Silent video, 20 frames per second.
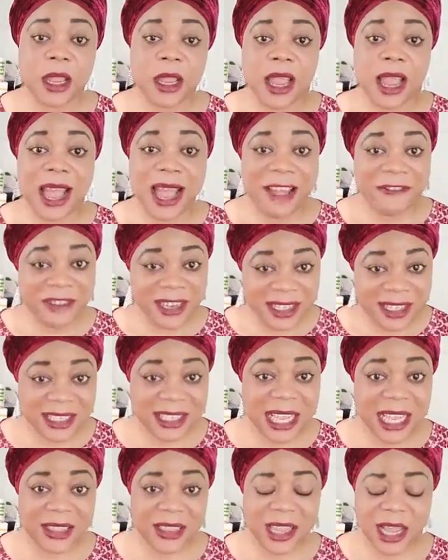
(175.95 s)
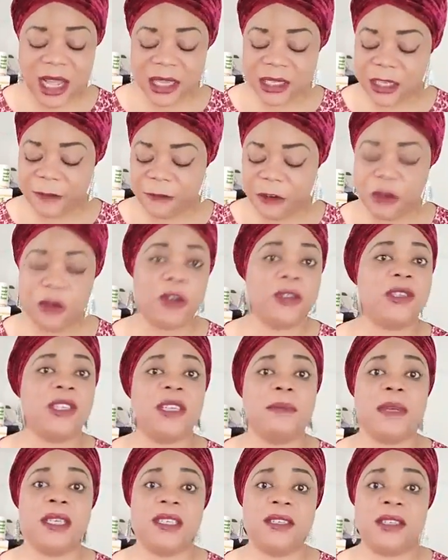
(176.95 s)
Having said that, if you go to the
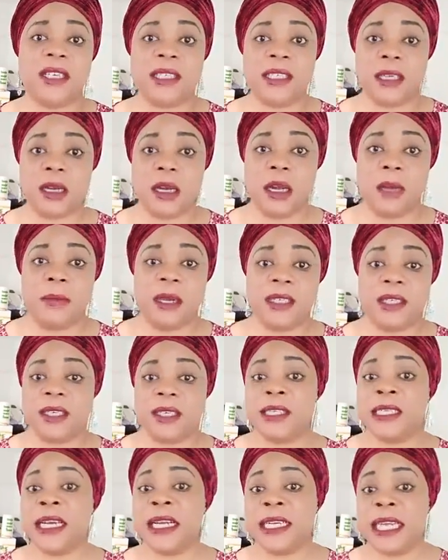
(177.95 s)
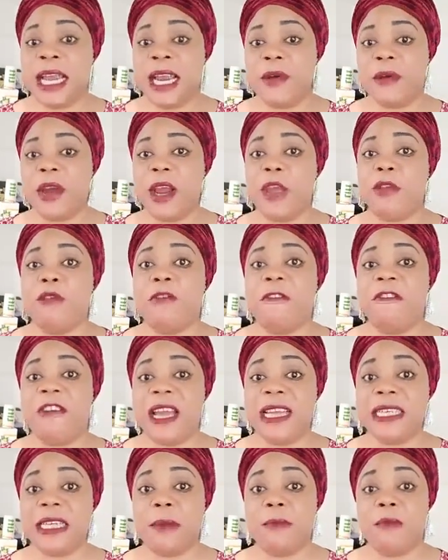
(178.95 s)
Mediterranean area, you
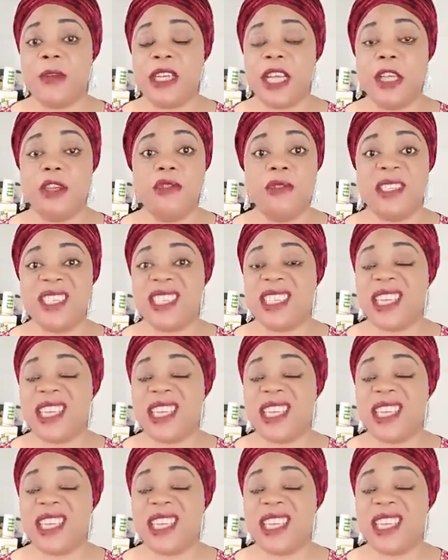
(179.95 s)
find them, they use it a